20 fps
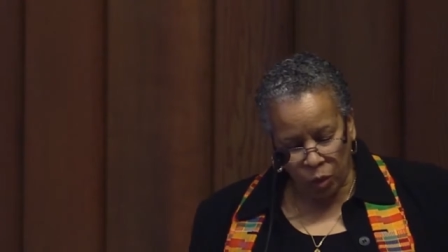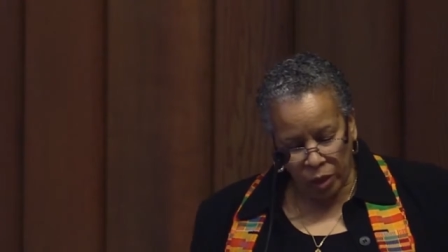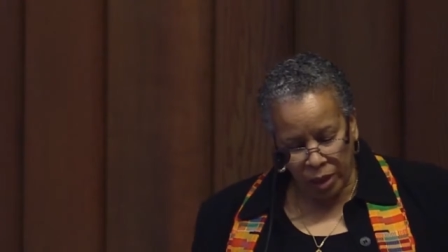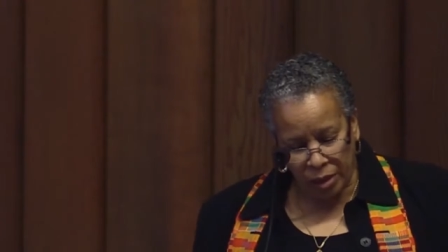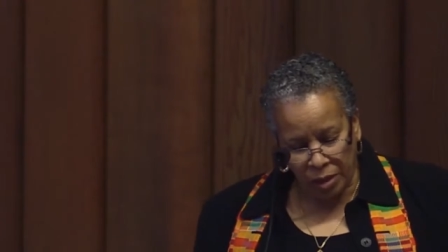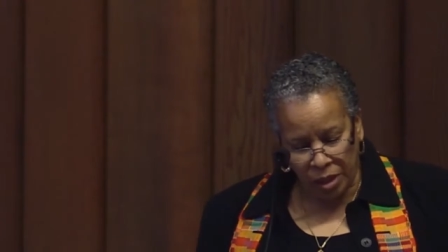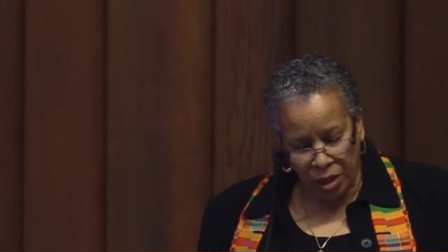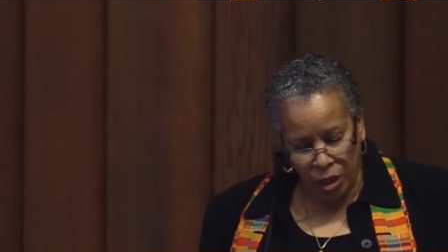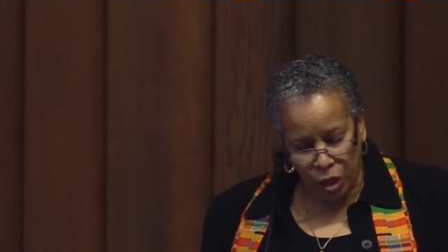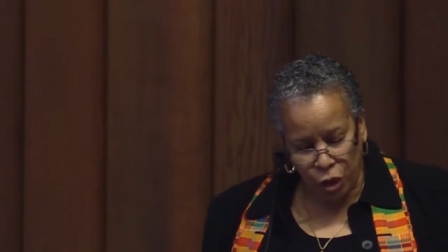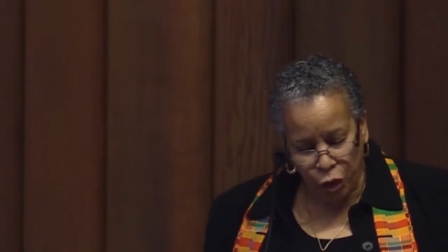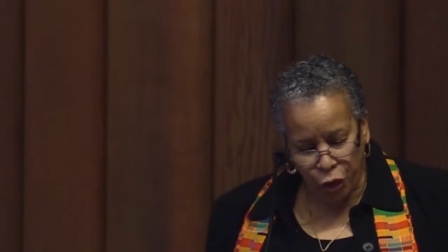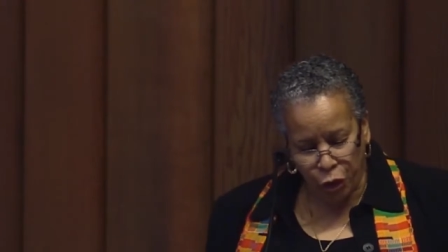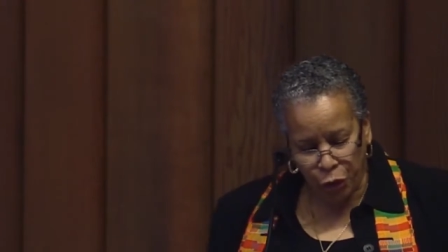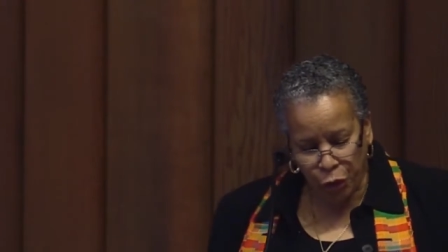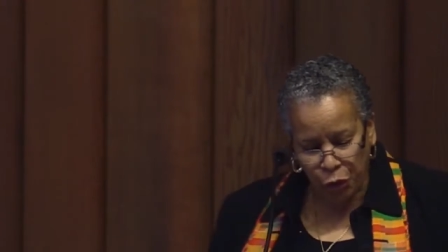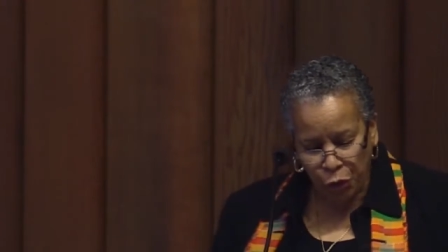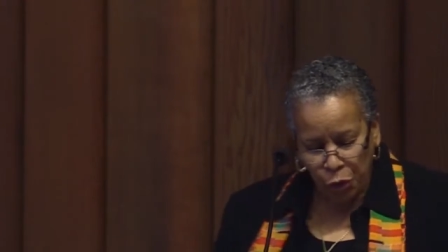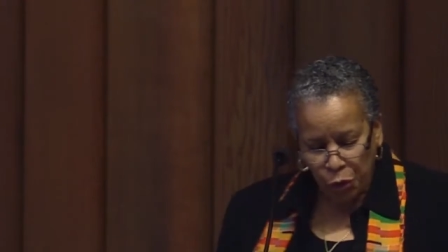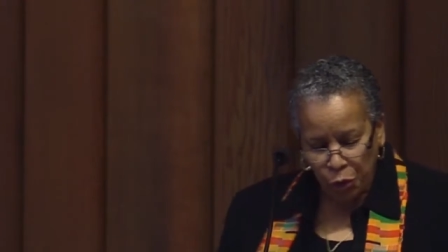witness
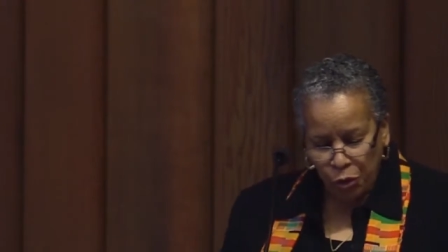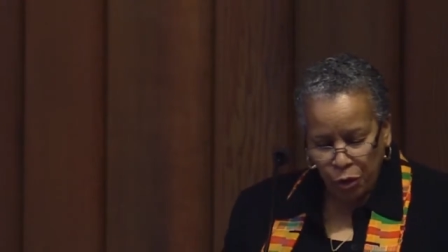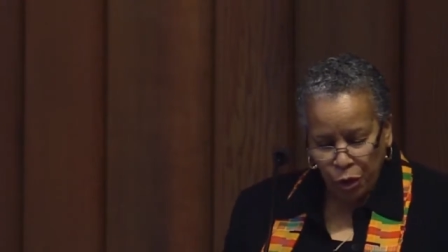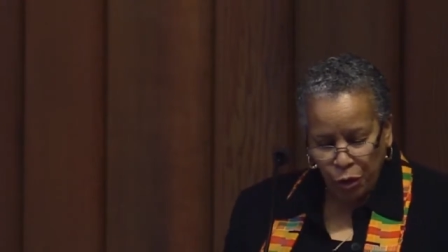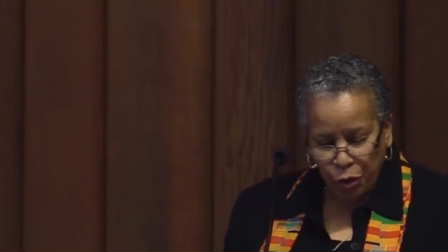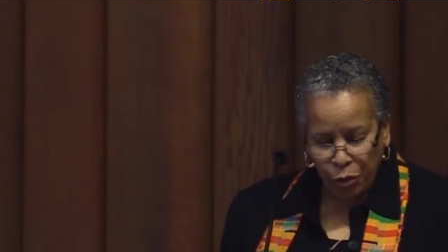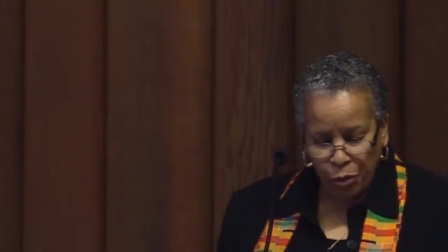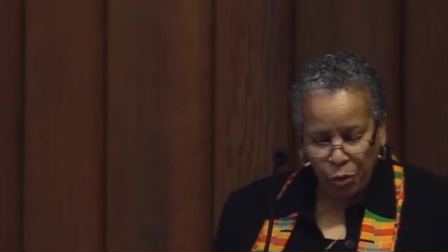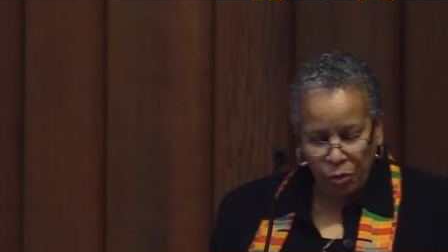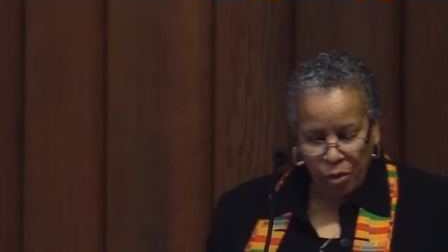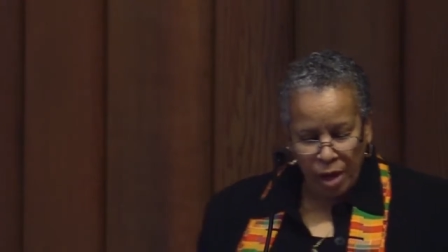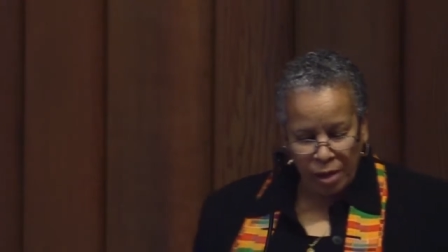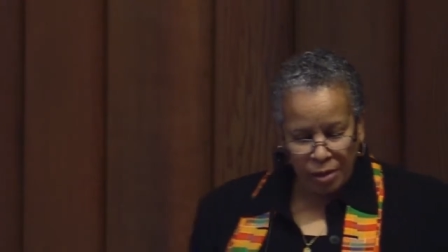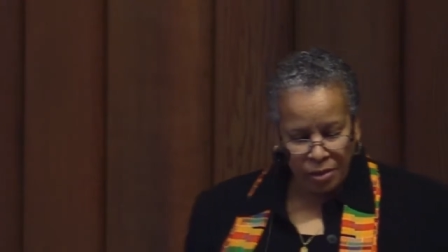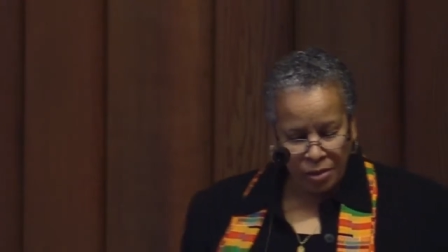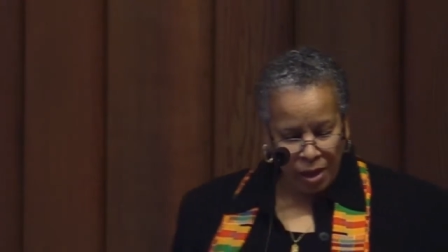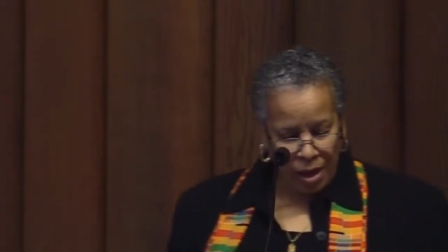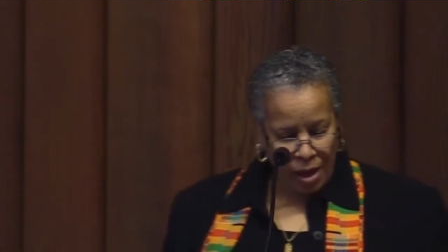to the threat